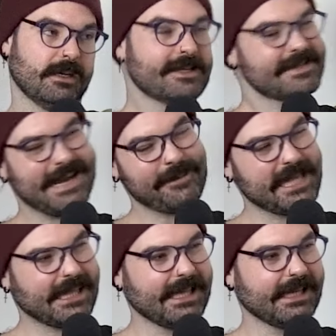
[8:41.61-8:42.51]
It's not my
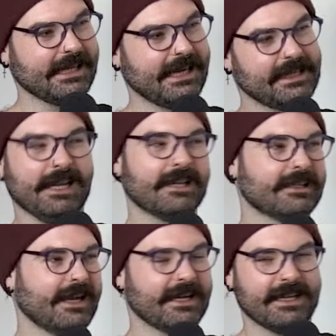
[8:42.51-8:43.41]
thing. I
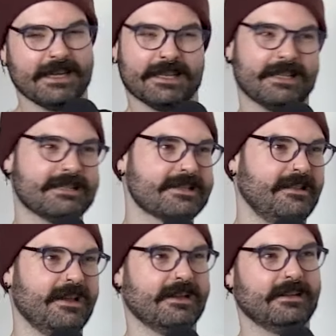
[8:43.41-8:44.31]
can't get
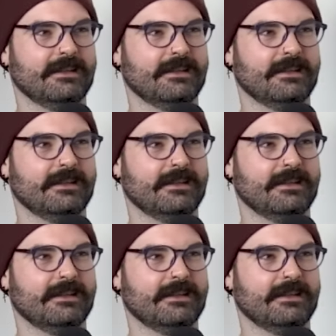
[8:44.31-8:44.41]
into